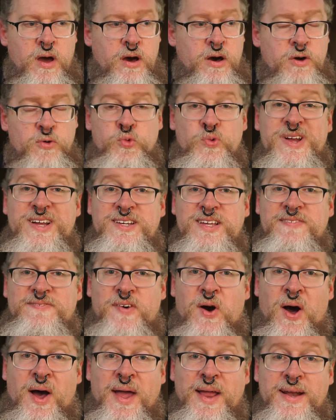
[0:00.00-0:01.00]
uh,
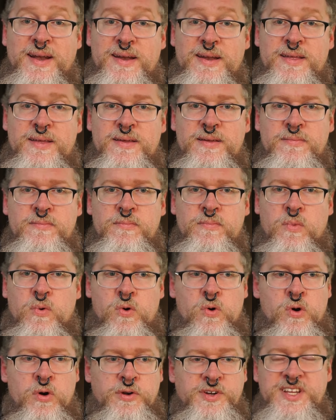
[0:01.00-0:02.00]
redefined
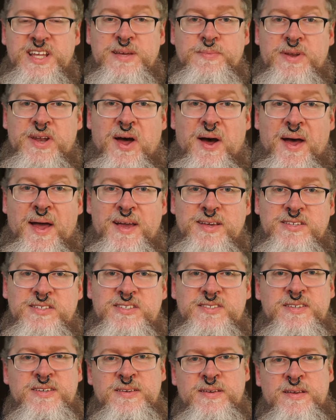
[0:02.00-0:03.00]
or
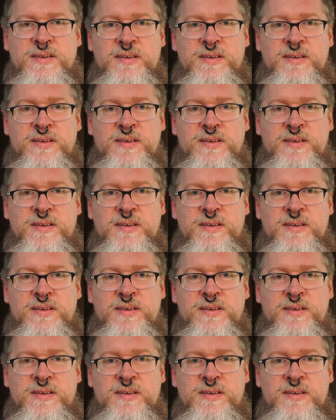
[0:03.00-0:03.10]
demonized.